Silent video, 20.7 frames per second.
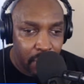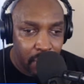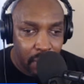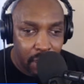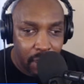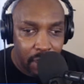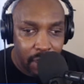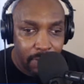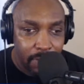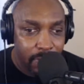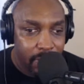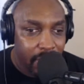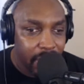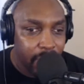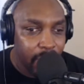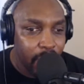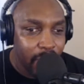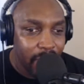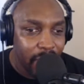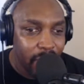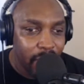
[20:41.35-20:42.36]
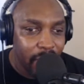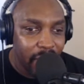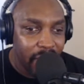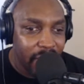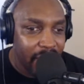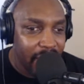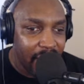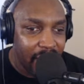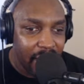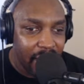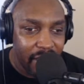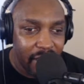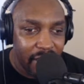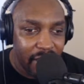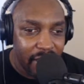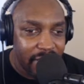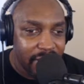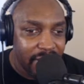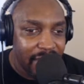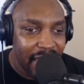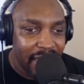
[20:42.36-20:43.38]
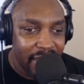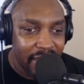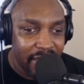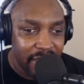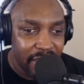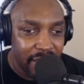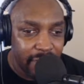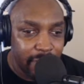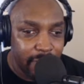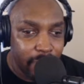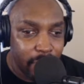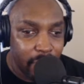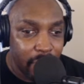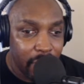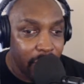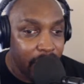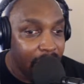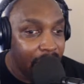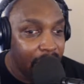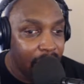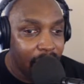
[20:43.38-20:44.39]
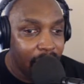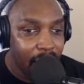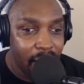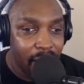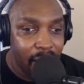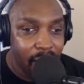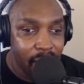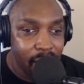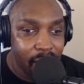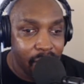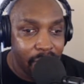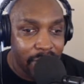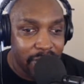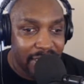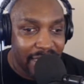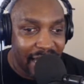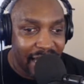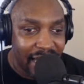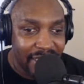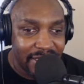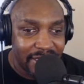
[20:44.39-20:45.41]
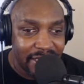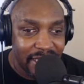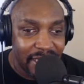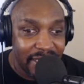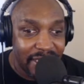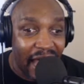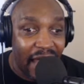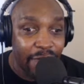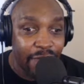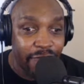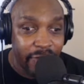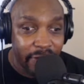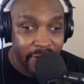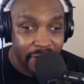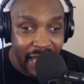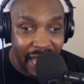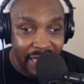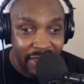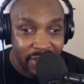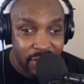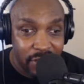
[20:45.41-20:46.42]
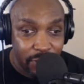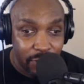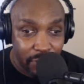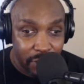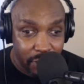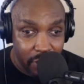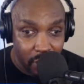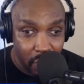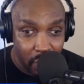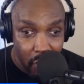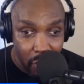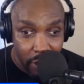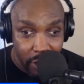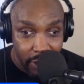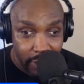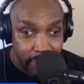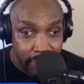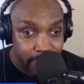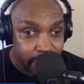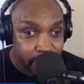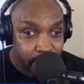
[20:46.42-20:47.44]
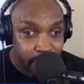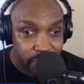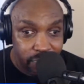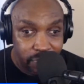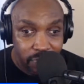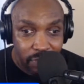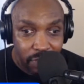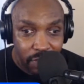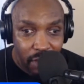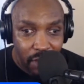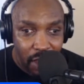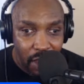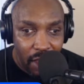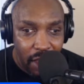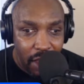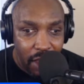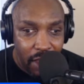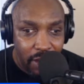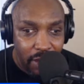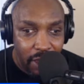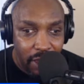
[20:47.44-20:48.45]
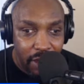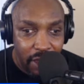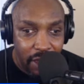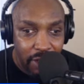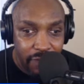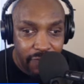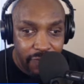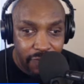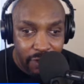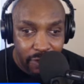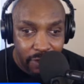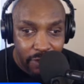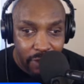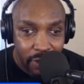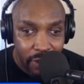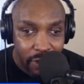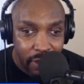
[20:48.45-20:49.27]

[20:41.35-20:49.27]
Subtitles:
But it's not a death blow. Todd says, I forgot to record an interview.